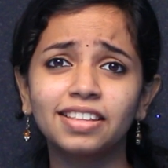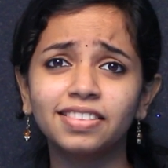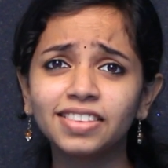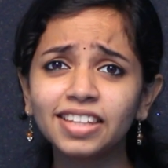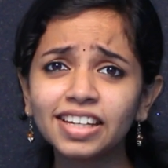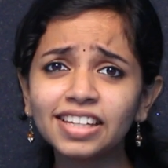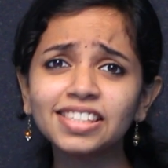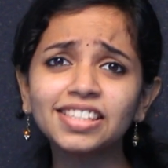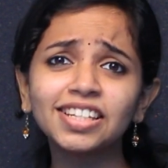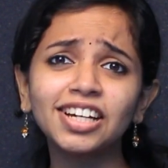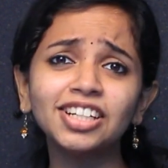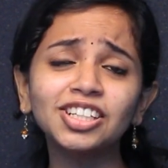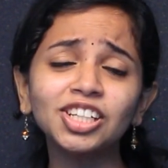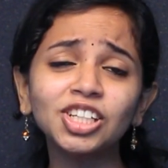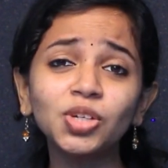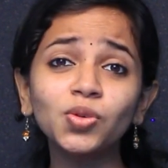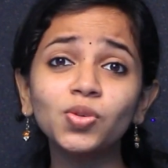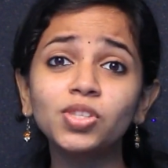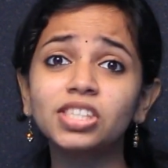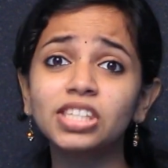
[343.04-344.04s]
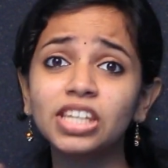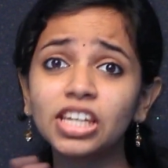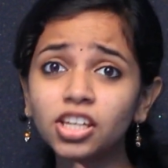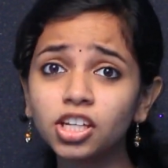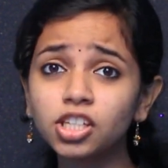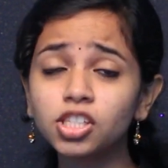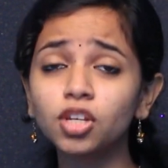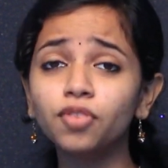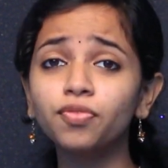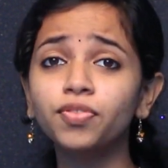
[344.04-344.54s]
This continuous
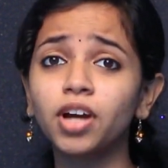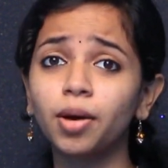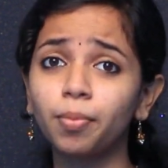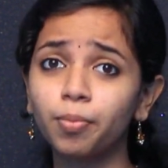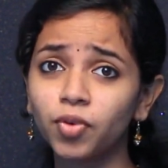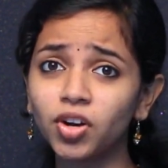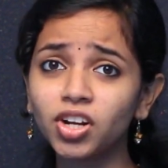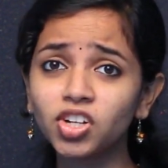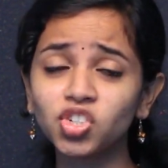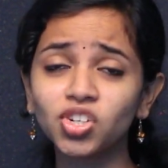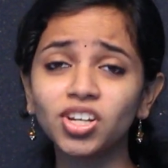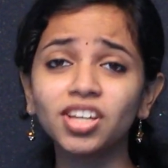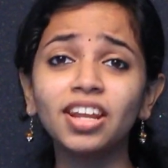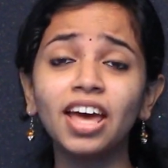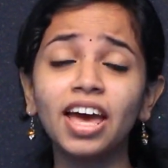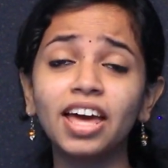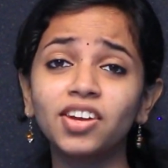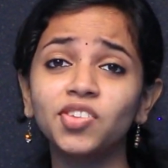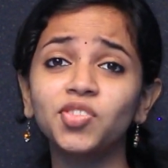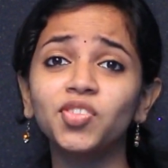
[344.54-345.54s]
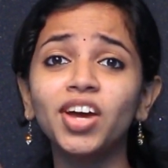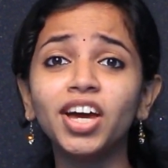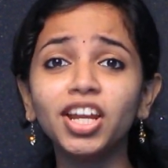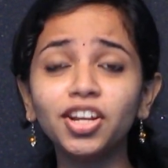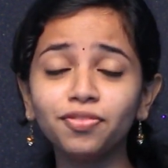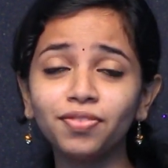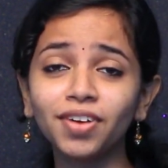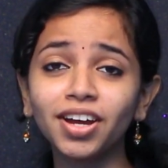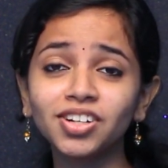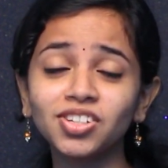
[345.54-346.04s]
series of compression and
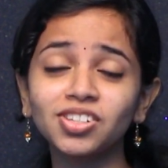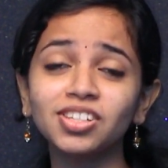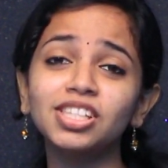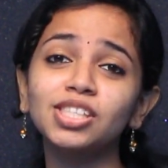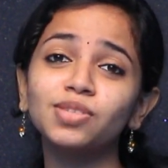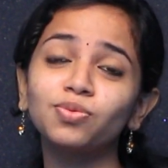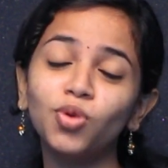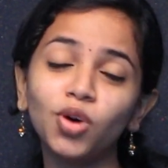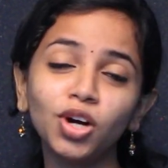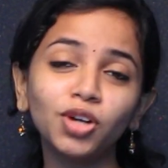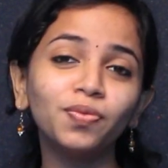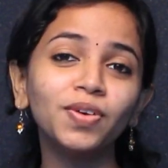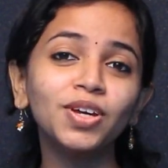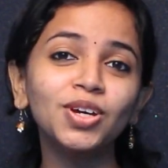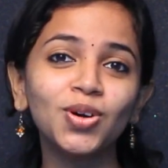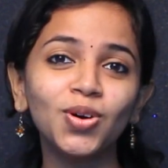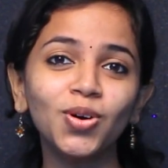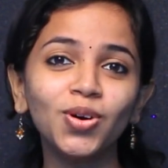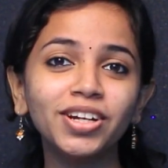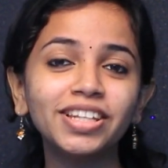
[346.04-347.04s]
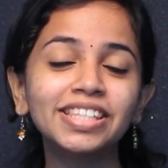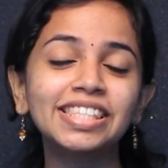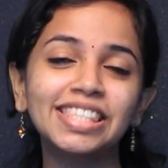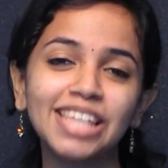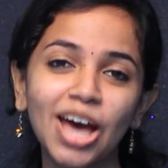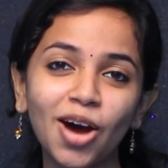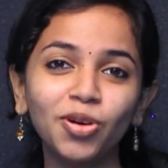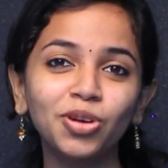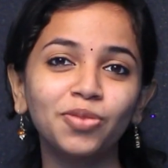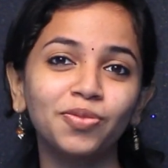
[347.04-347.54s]
rarefaction is what we call
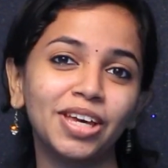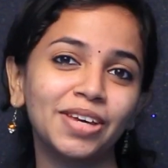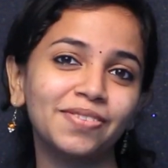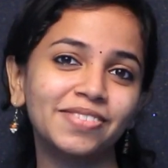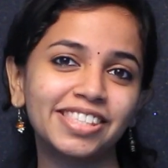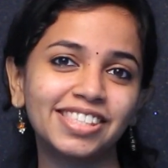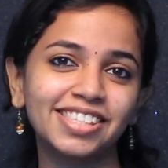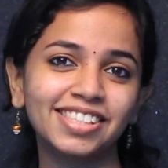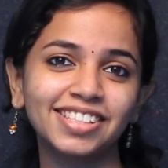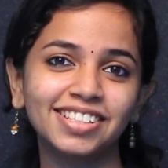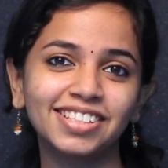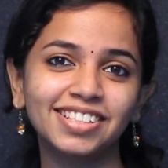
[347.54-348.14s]
sound waves.